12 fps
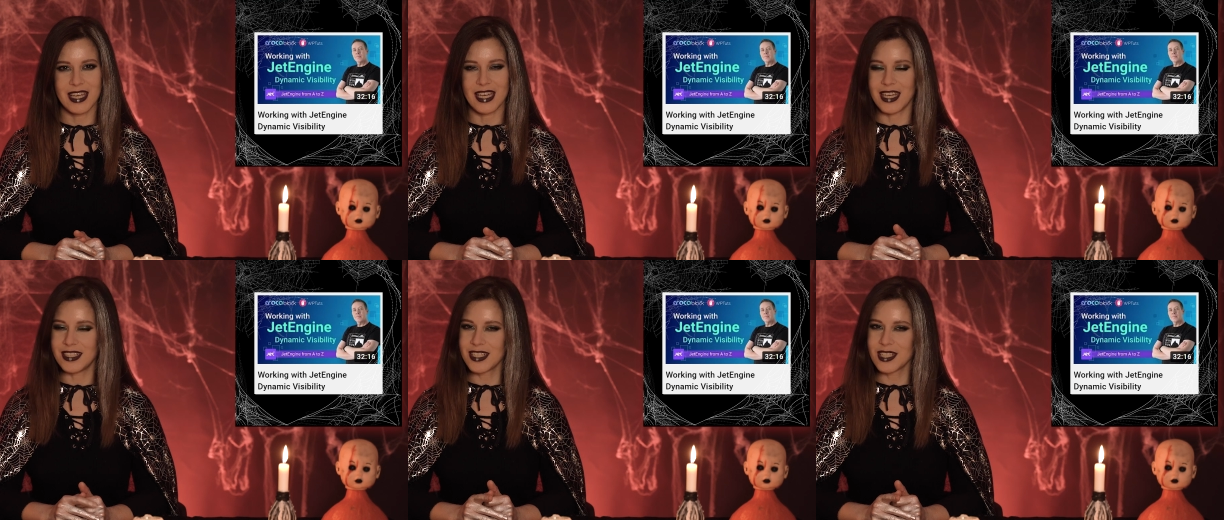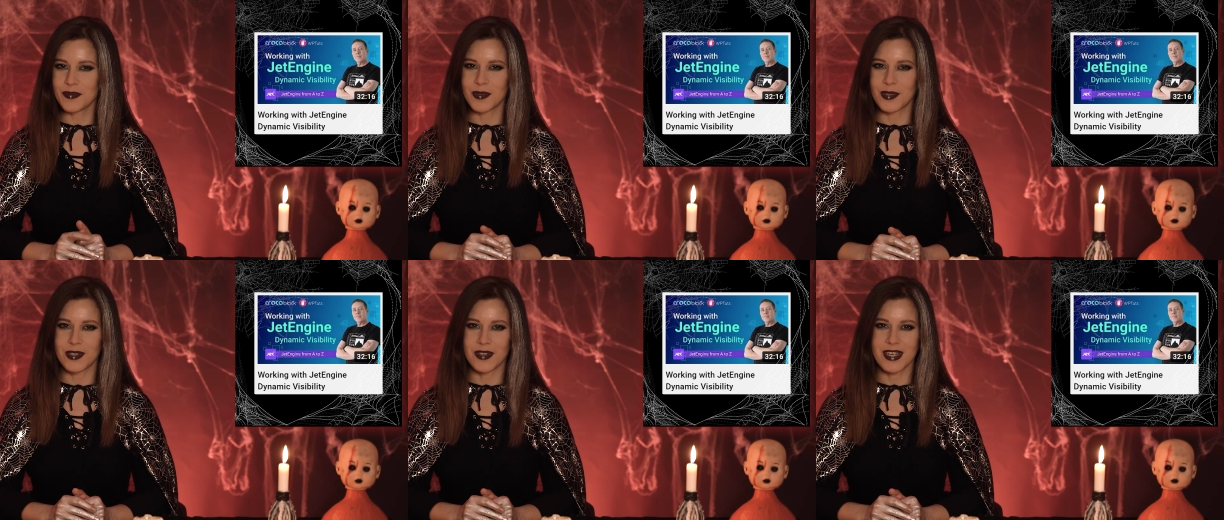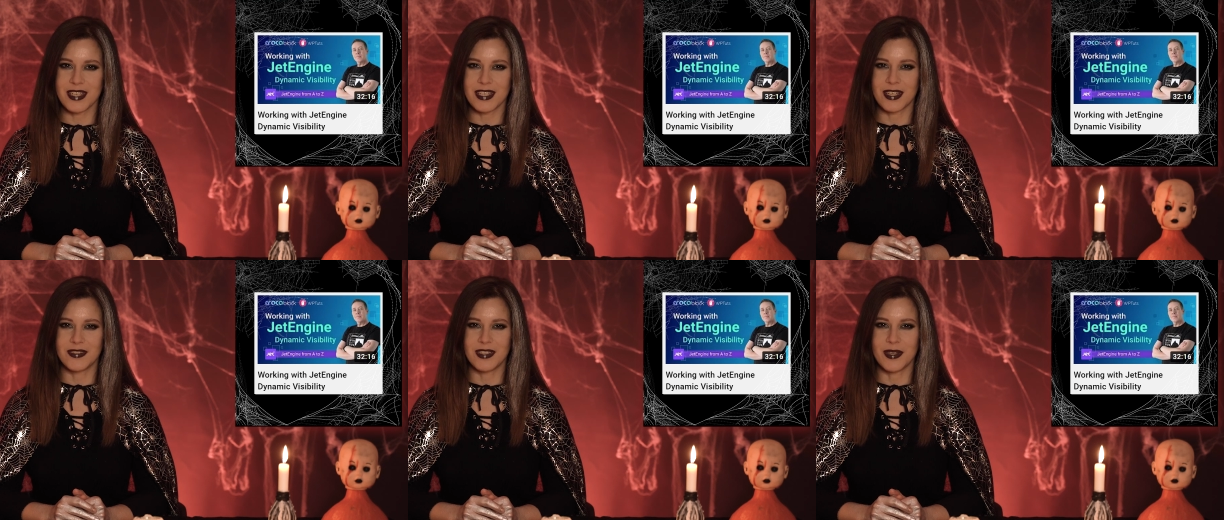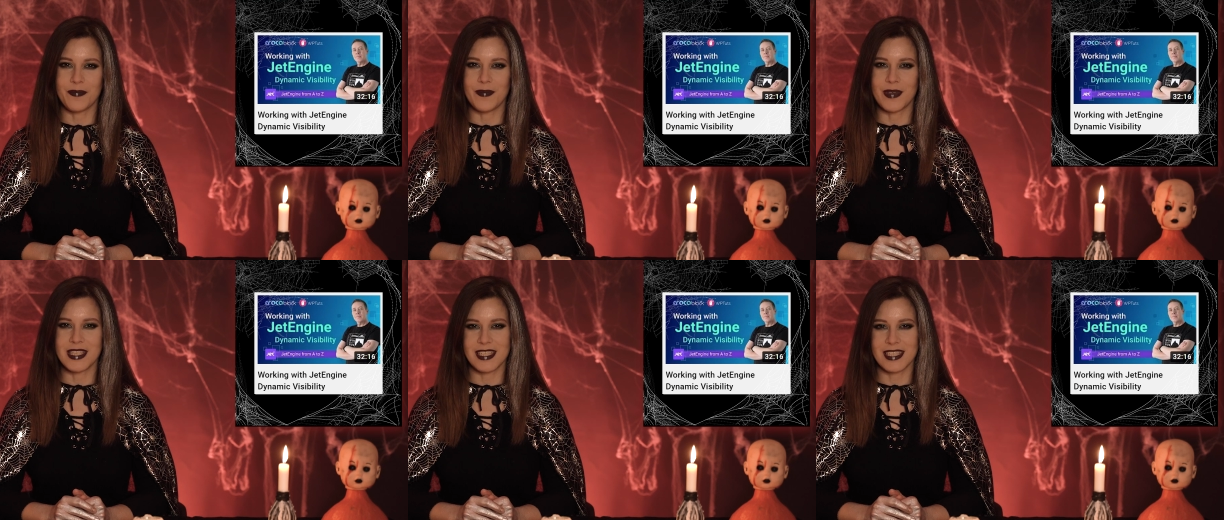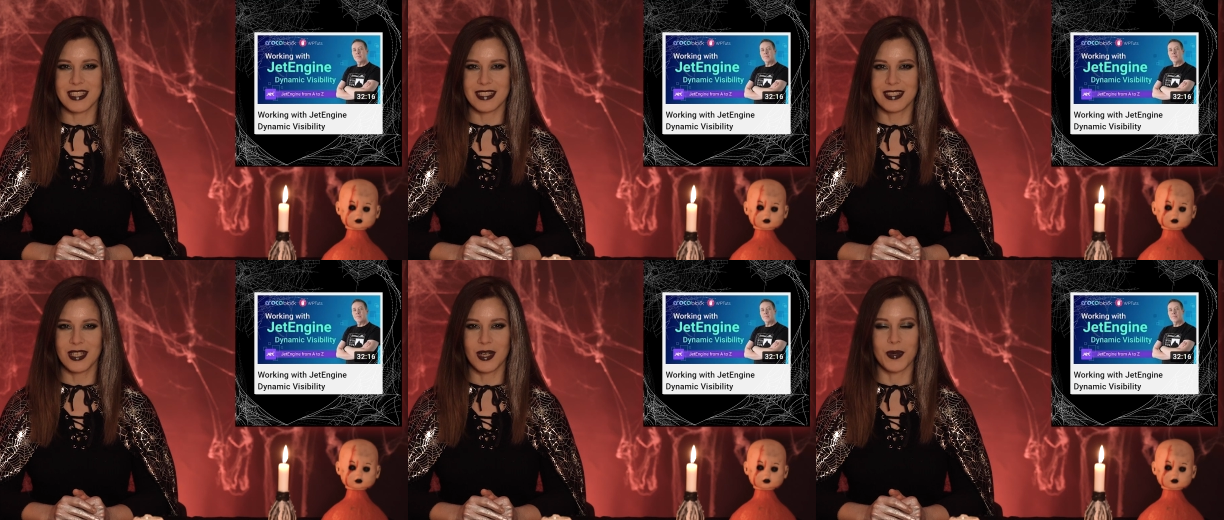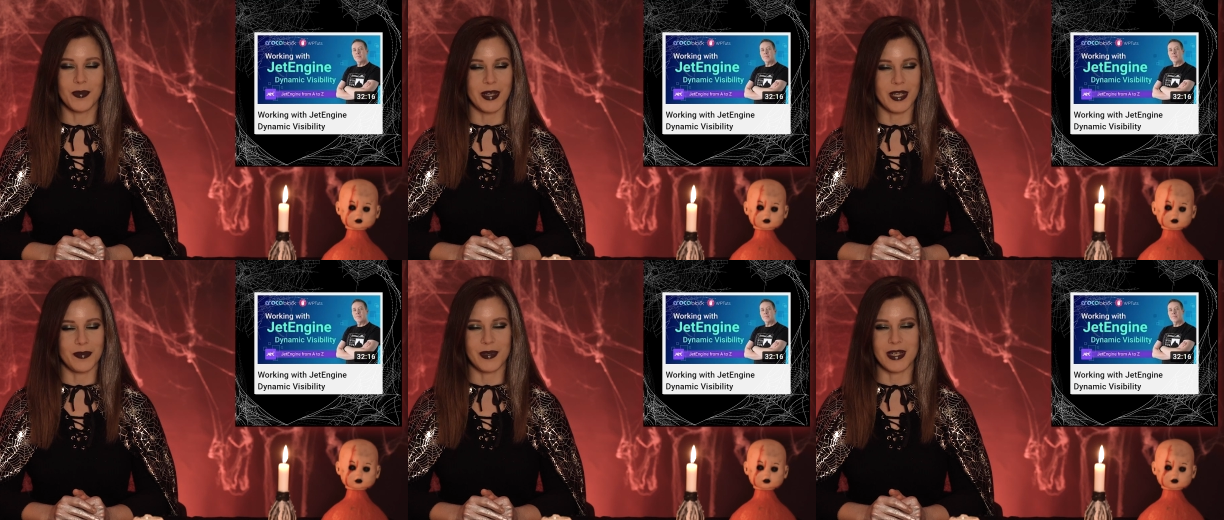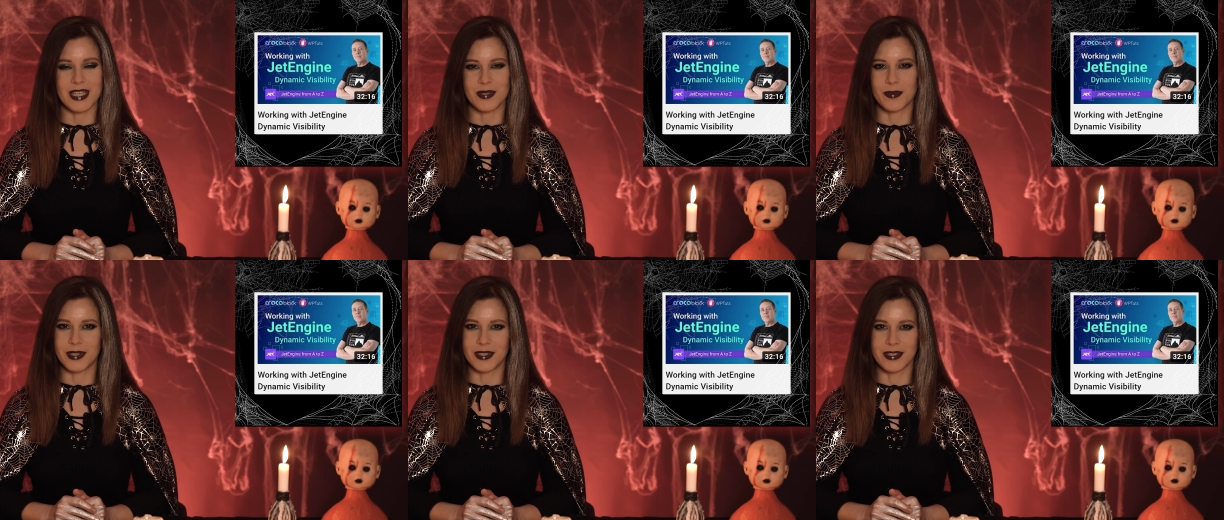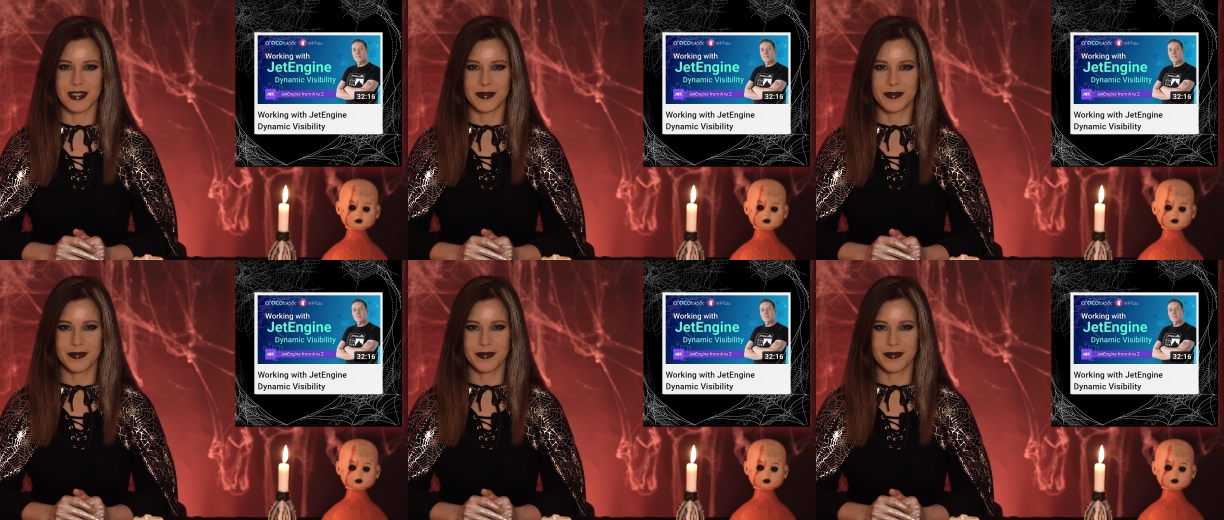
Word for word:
Speaker 1: and explorers of the mystical WordPress world.